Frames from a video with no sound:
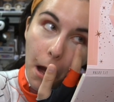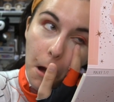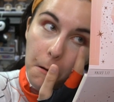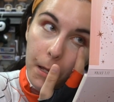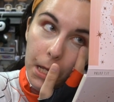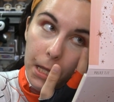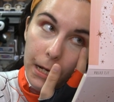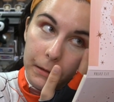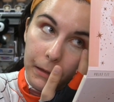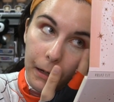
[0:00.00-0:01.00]
I really
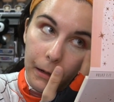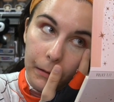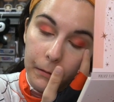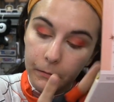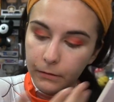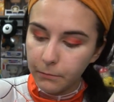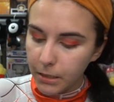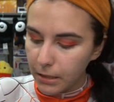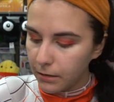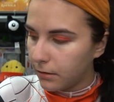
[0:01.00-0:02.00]
like that. Let me
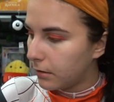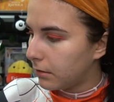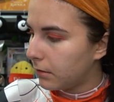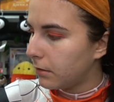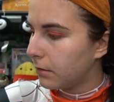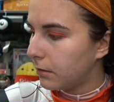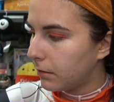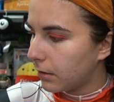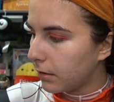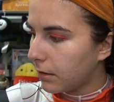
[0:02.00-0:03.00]

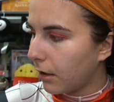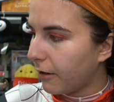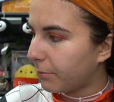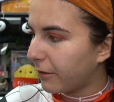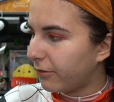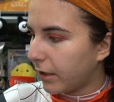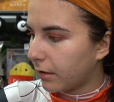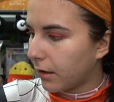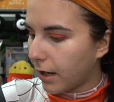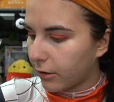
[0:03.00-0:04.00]
get that off my
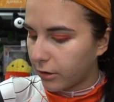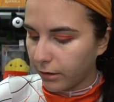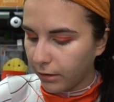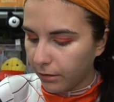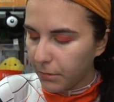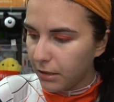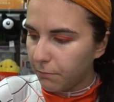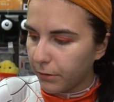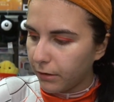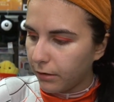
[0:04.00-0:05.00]
finger, actually. Let me
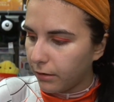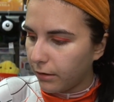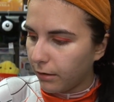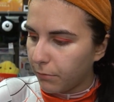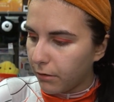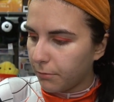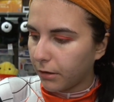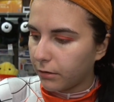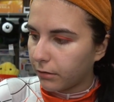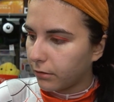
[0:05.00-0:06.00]
put the Beauty
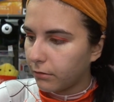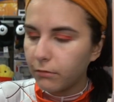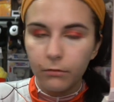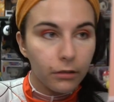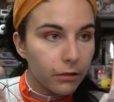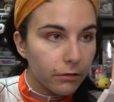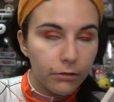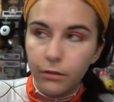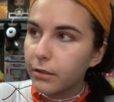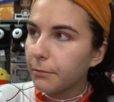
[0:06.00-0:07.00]
Blender to
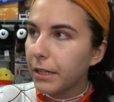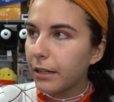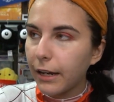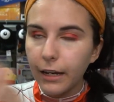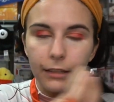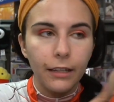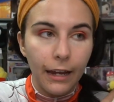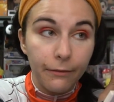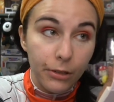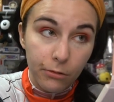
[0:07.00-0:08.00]
use. Because I may, I got, I
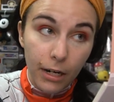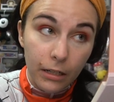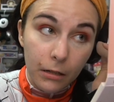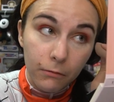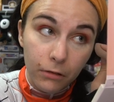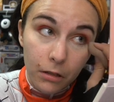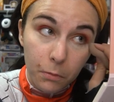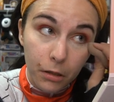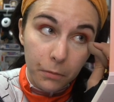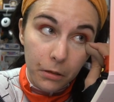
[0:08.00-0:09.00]
have this ready for this
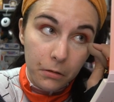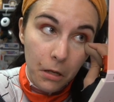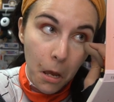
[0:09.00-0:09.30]
purpose.